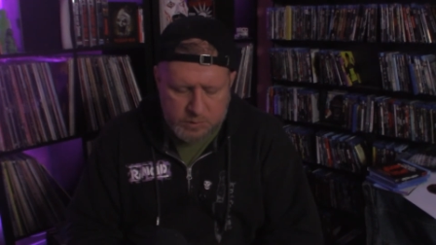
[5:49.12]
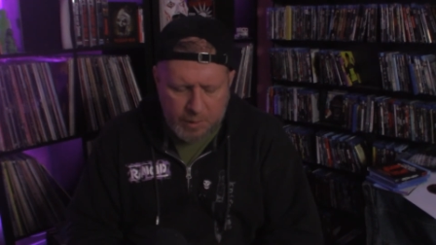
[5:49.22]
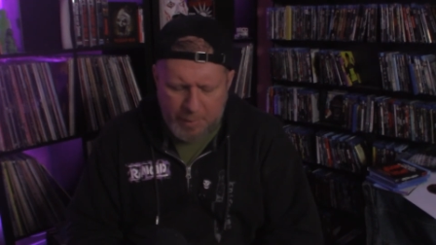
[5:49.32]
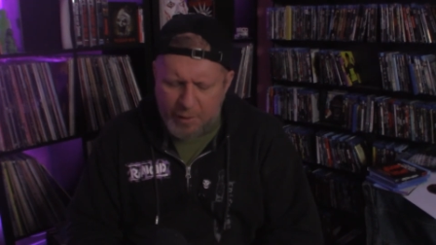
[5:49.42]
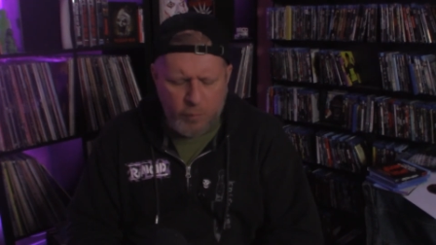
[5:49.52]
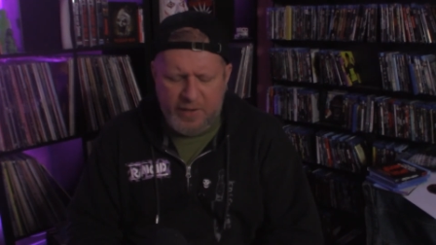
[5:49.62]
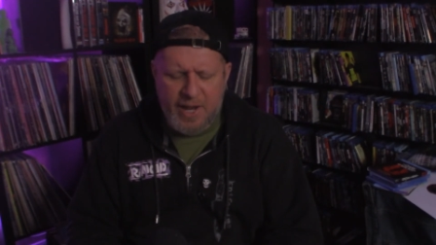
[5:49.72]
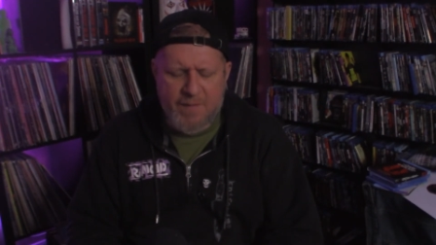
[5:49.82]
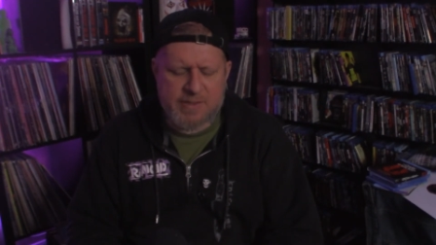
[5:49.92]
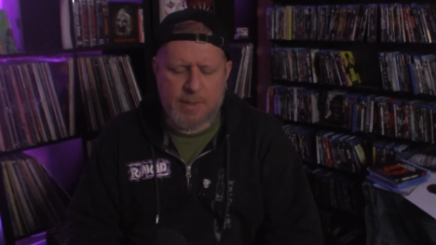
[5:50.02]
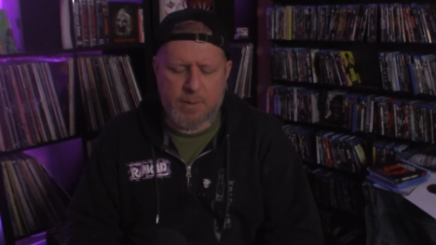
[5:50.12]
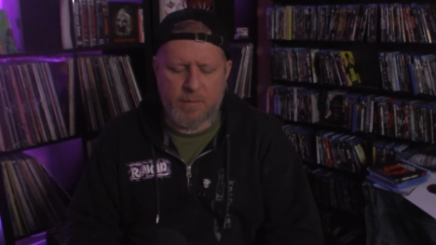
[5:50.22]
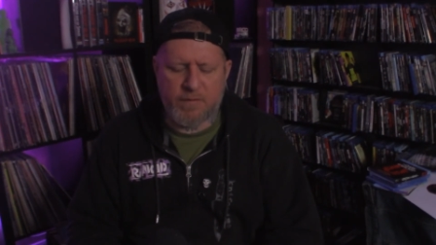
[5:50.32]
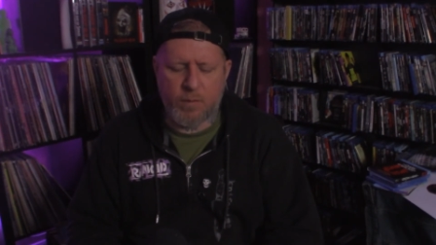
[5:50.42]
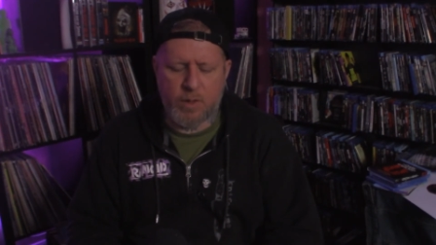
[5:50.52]
but I don't think I have a
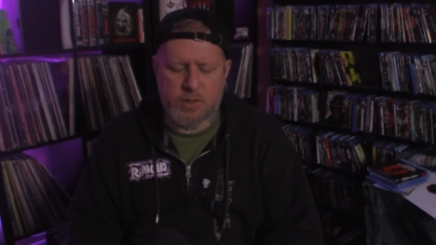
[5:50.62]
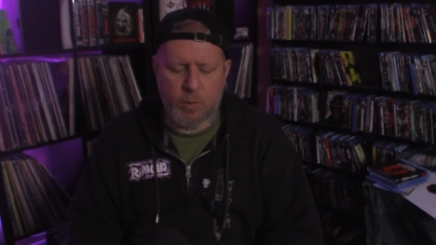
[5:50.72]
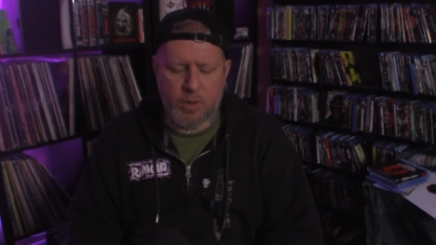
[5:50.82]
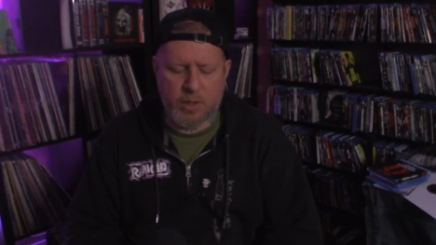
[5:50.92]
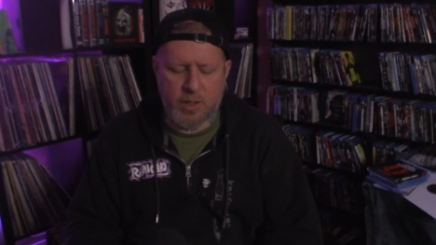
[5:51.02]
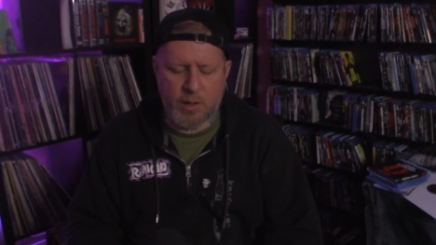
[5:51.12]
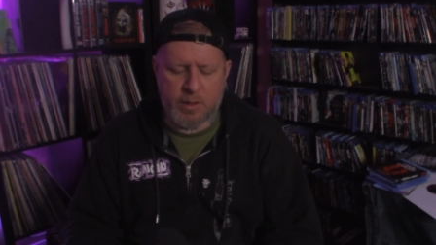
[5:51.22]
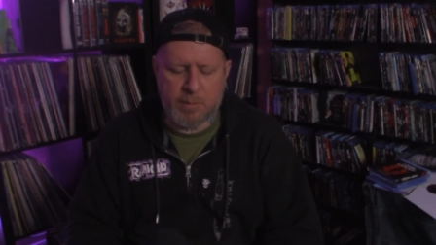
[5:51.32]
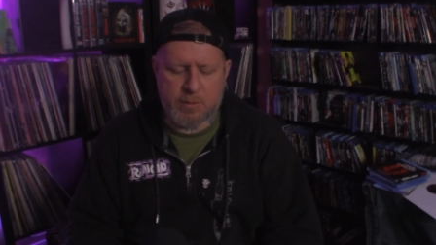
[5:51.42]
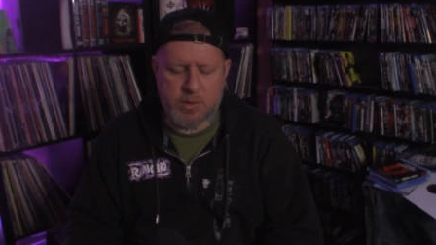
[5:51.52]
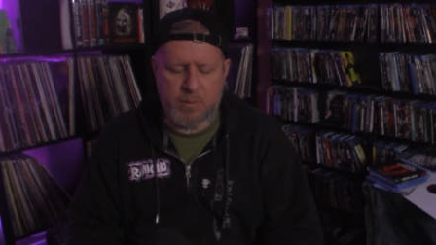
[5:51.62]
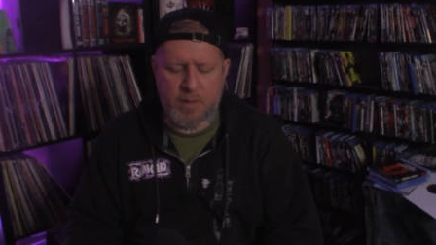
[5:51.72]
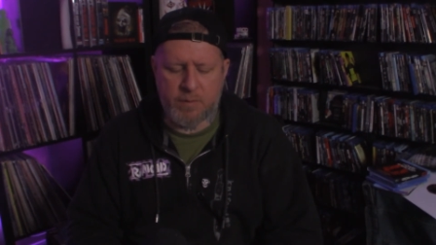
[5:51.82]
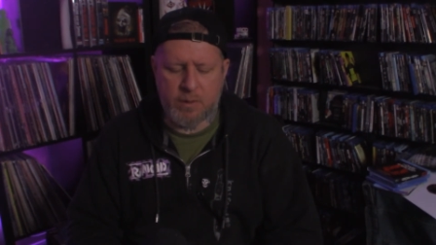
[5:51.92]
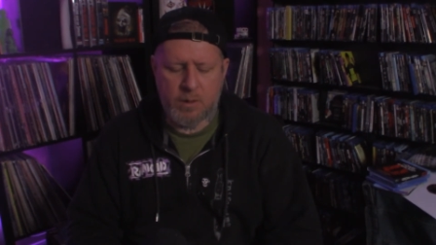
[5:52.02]
slipcover for it, so we're good. I'll keep the
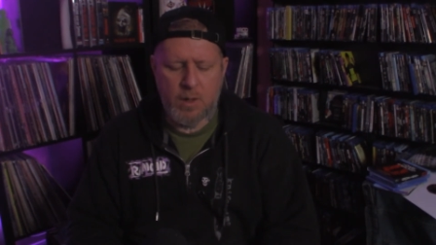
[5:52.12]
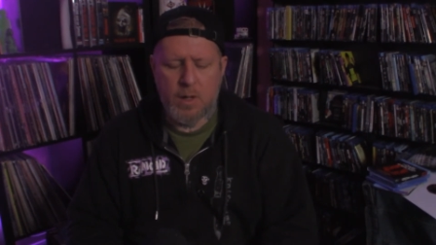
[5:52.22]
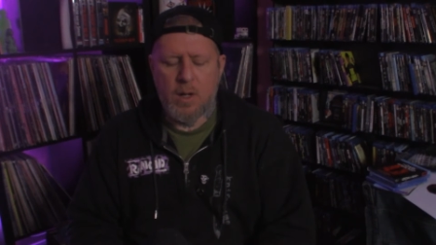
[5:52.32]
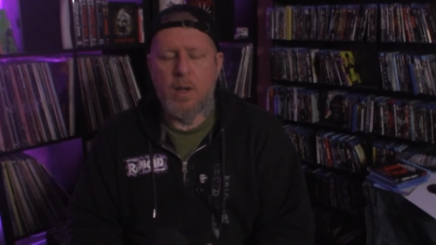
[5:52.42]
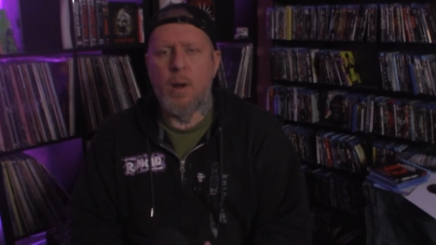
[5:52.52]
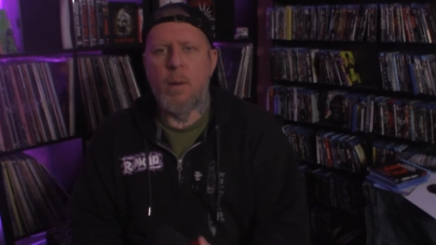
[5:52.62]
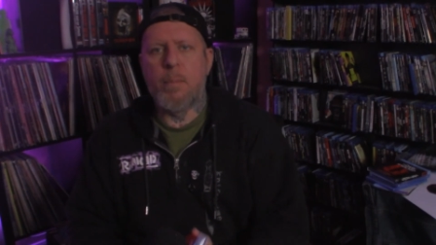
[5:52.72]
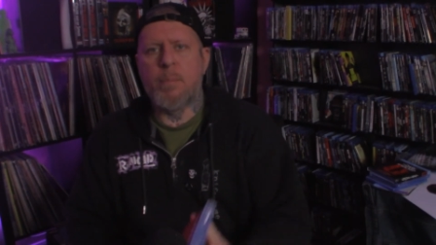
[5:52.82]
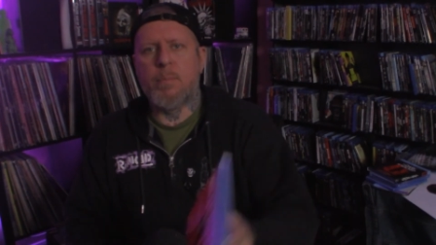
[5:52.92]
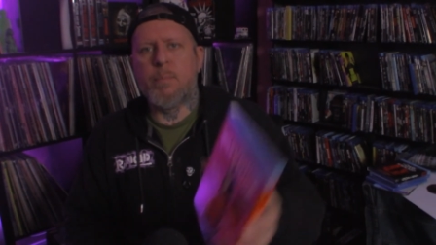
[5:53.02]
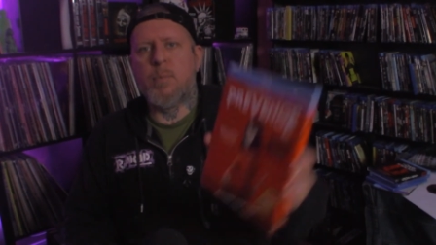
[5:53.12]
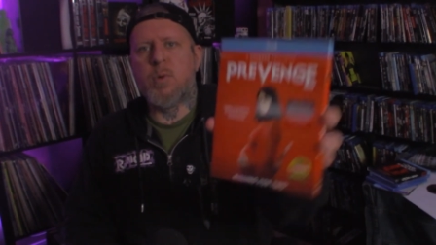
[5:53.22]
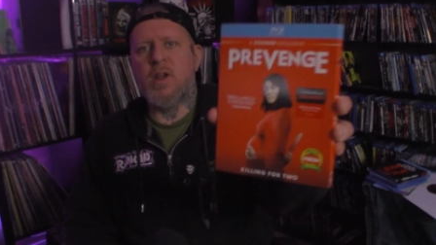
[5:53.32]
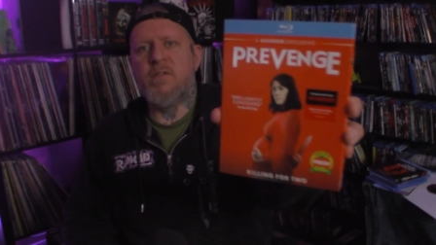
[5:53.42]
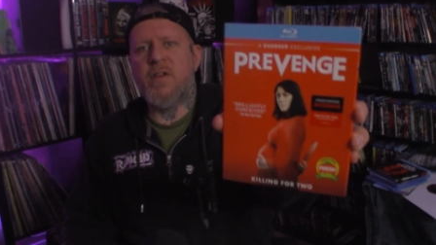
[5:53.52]
slipcover.
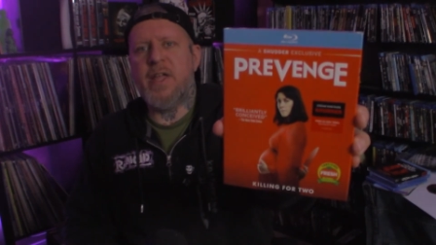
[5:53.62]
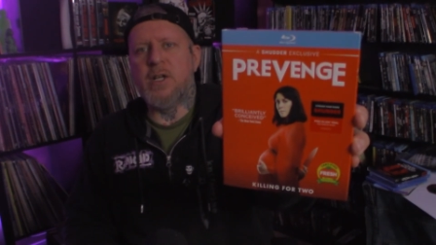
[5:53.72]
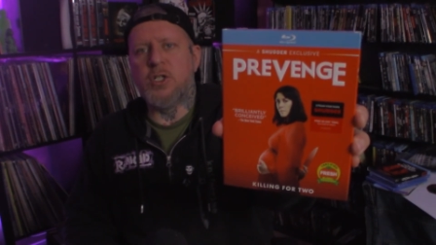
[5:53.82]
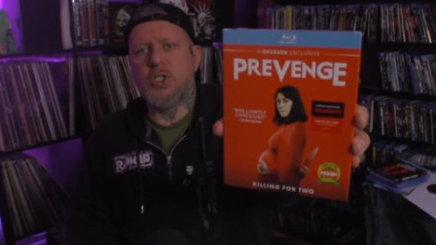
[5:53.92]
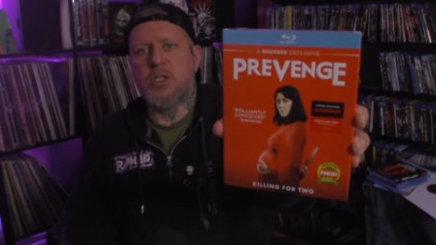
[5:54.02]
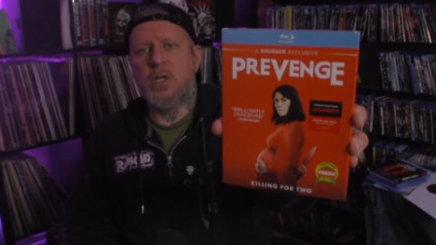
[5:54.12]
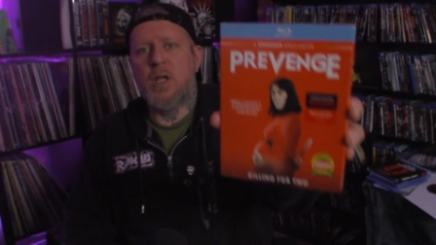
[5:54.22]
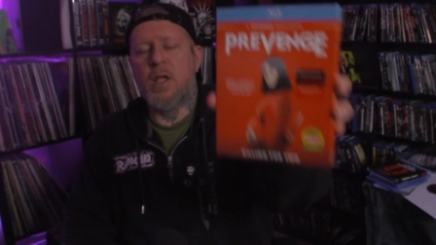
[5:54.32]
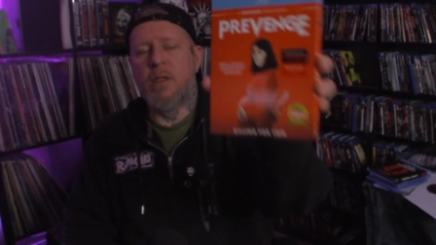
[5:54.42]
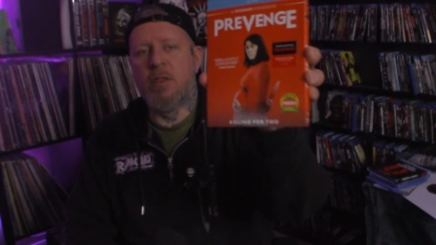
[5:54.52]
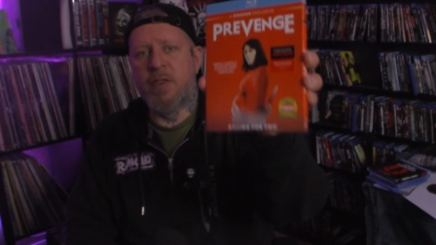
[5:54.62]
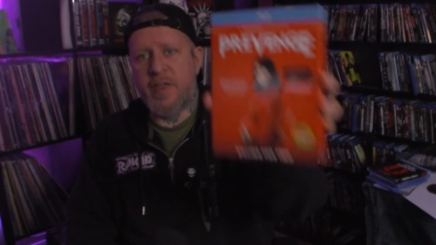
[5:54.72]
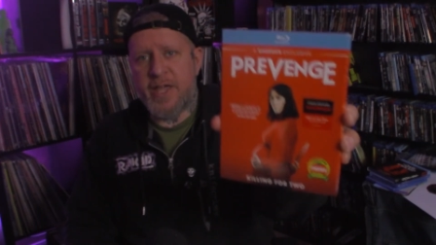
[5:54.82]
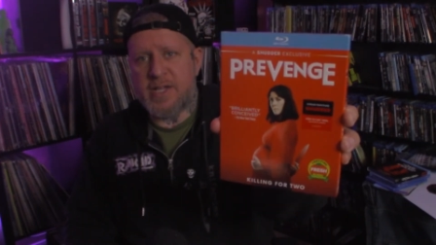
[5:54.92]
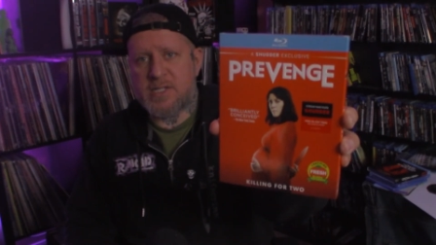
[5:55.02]
Prevenge.
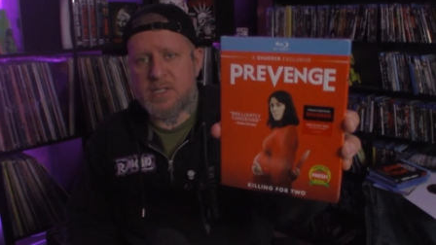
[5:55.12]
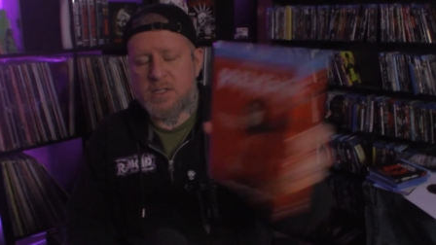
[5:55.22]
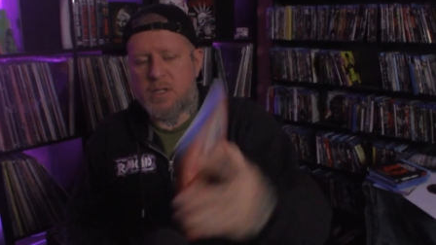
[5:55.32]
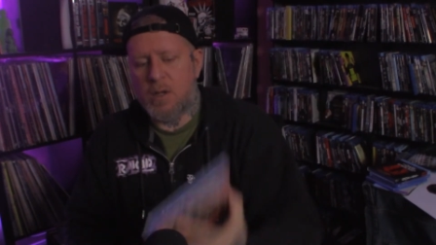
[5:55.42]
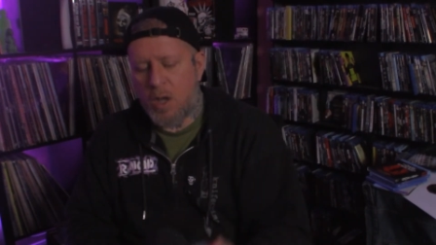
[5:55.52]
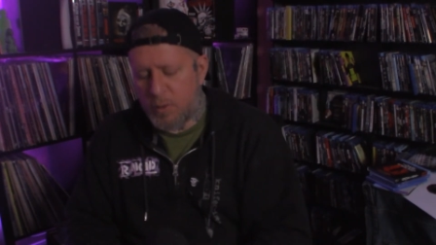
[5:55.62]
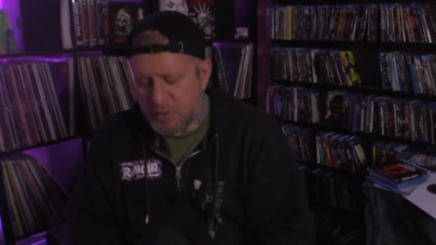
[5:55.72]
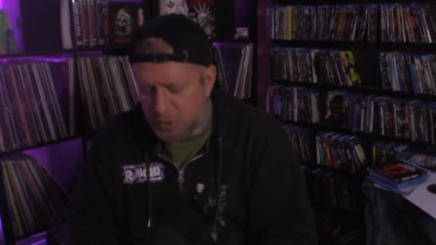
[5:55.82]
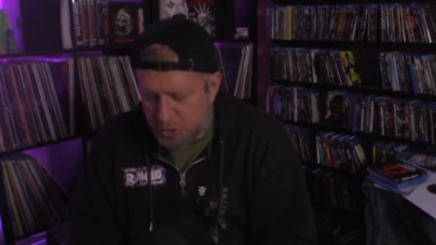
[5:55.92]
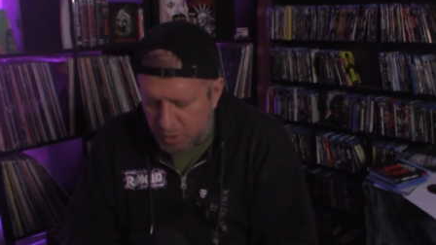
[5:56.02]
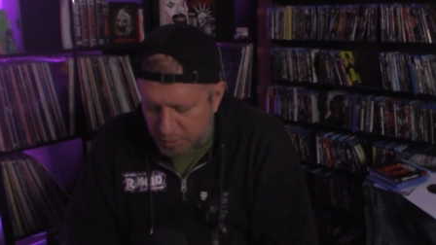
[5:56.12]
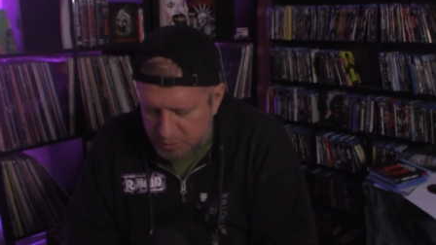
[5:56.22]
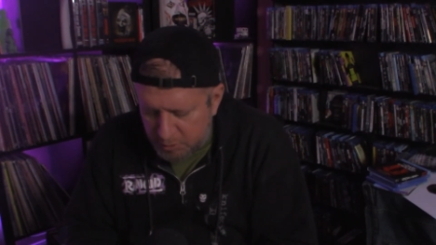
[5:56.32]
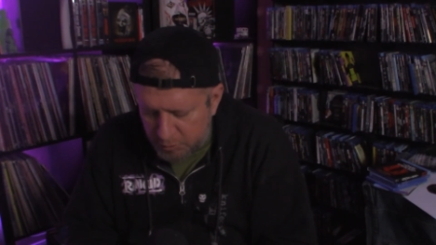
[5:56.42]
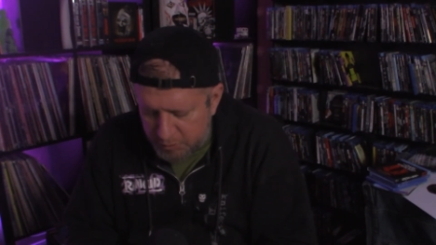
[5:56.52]
This, oh, it's a Shutter
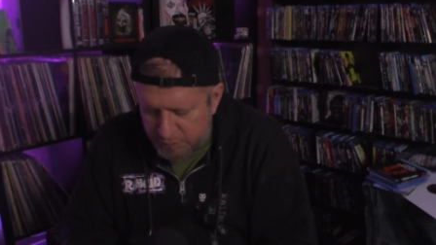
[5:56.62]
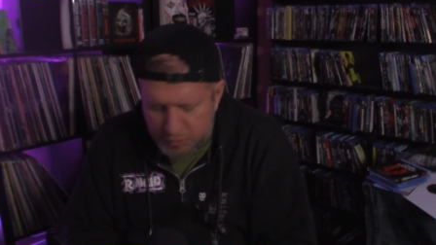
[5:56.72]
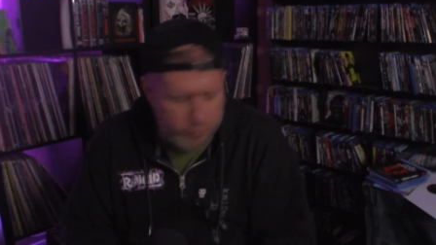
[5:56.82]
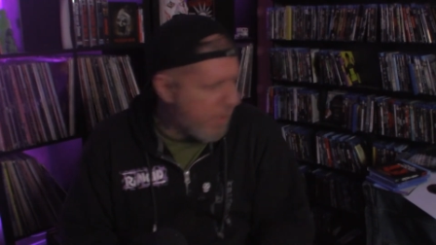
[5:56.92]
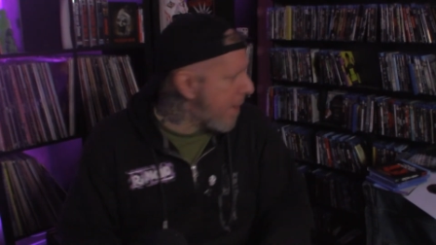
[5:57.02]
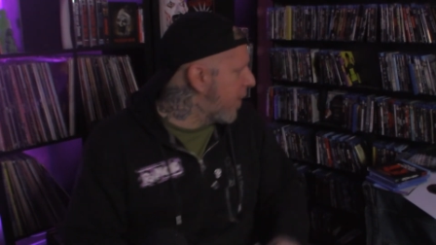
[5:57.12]
exclusive too. Maybe I